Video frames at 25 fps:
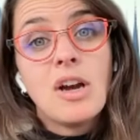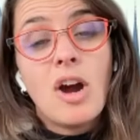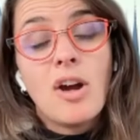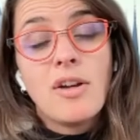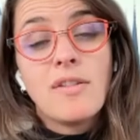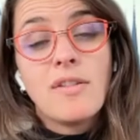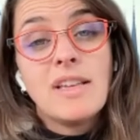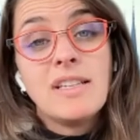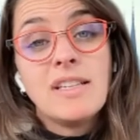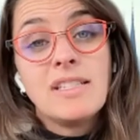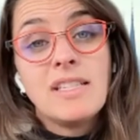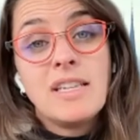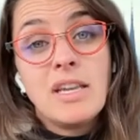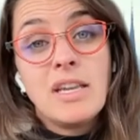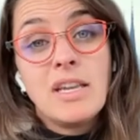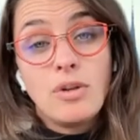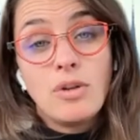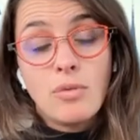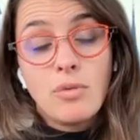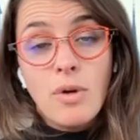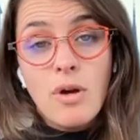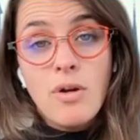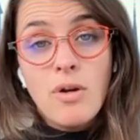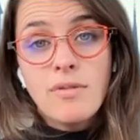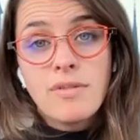Are they seeing
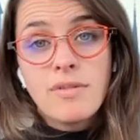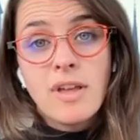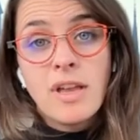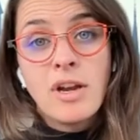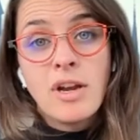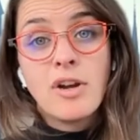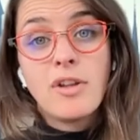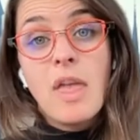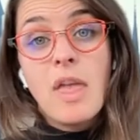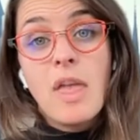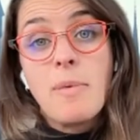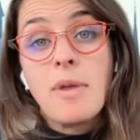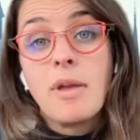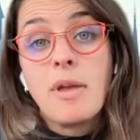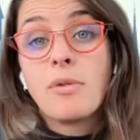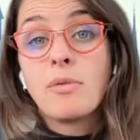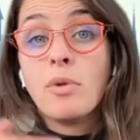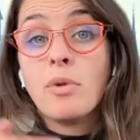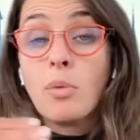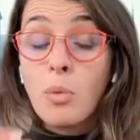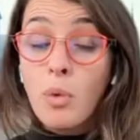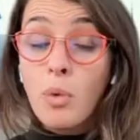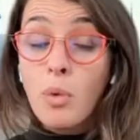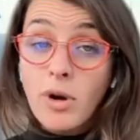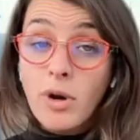growth and are they being
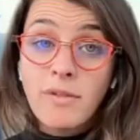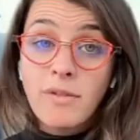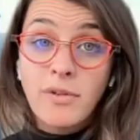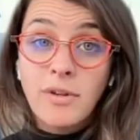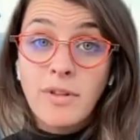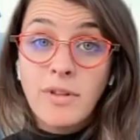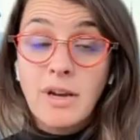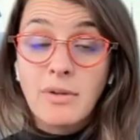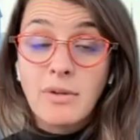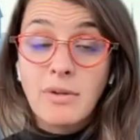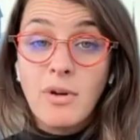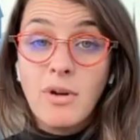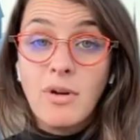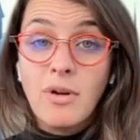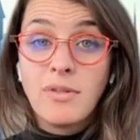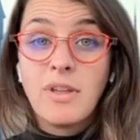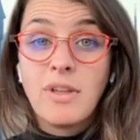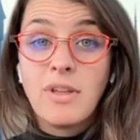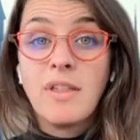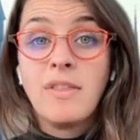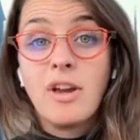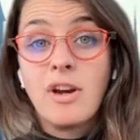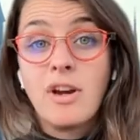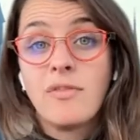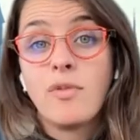rewarded for that growth
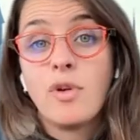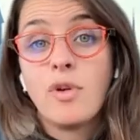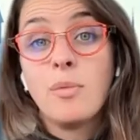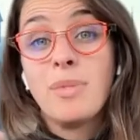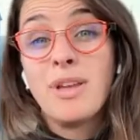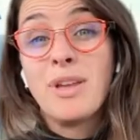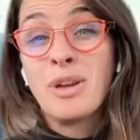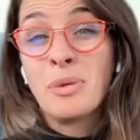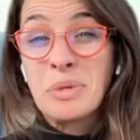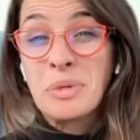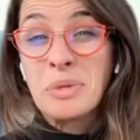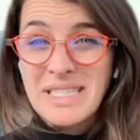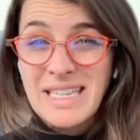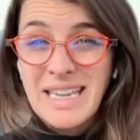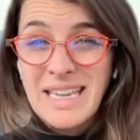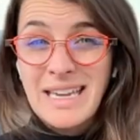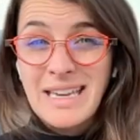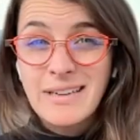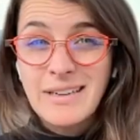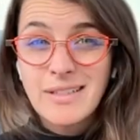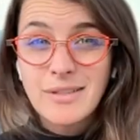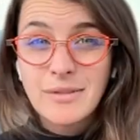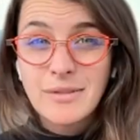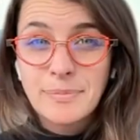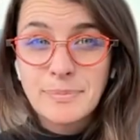and therefore being
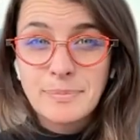retained?